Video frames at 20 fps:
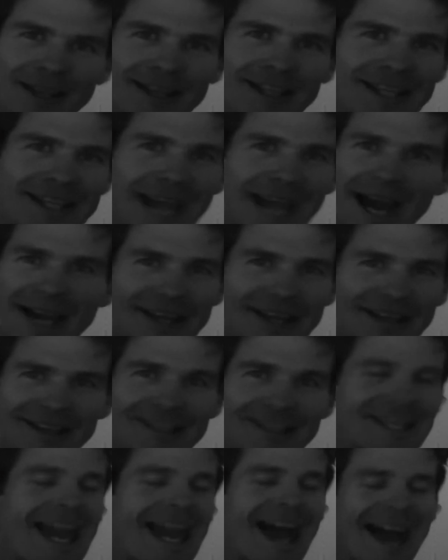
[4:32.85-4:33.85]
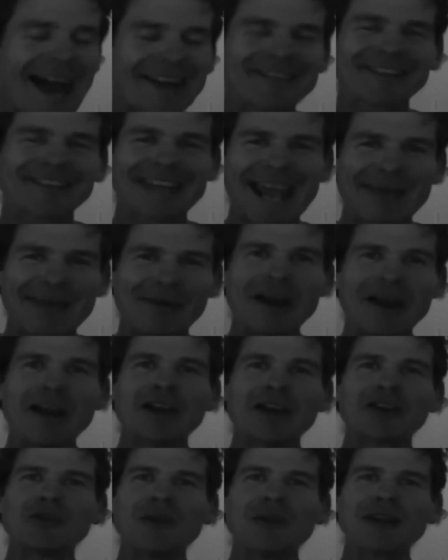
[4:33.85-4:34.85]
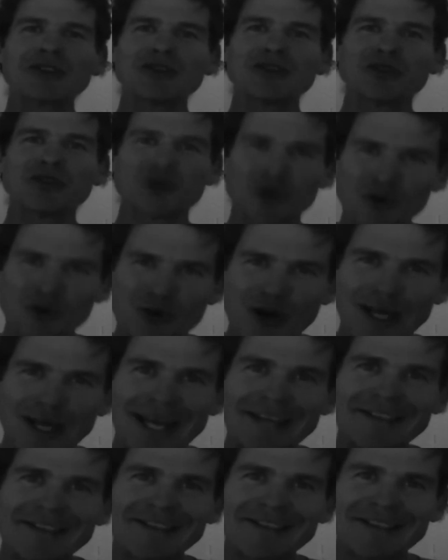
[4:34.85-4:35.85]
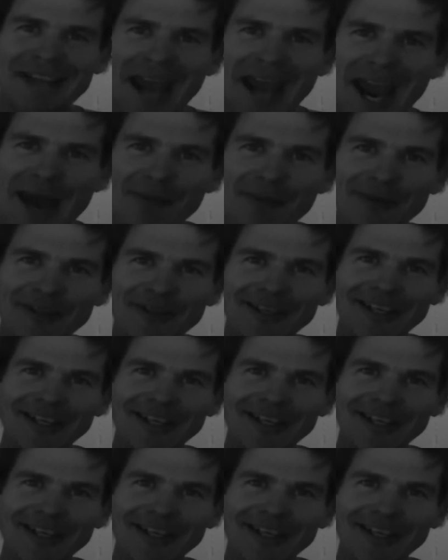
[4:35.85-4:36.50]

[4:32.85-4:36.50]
You can't scam. Can you imagine Doomrider getting scammed?